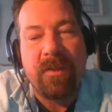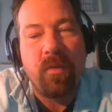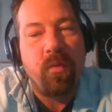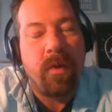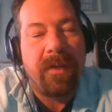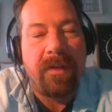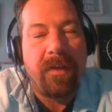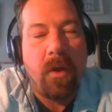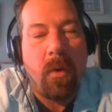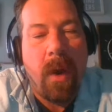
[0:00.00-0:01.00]
you wouldn't
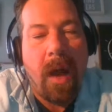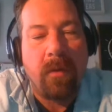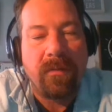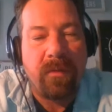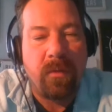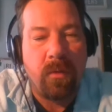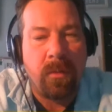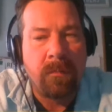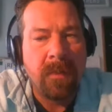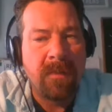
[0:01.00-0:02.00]
know how
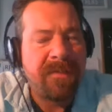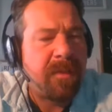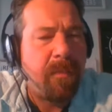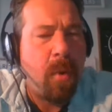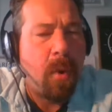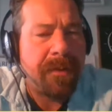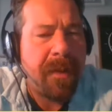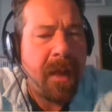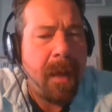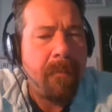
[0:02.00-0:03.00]
to support
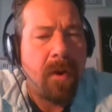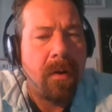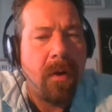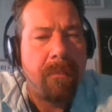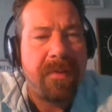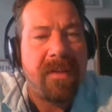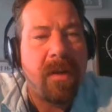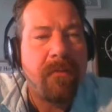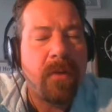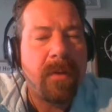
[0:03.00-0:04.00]
them or be
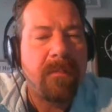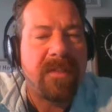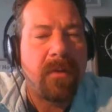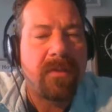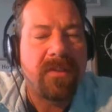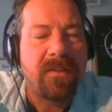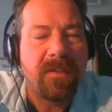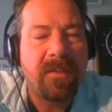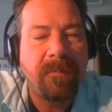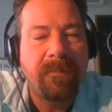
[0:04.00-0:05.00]
there for them. Is that what you're
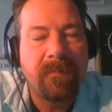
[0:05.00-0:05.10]
suggesting?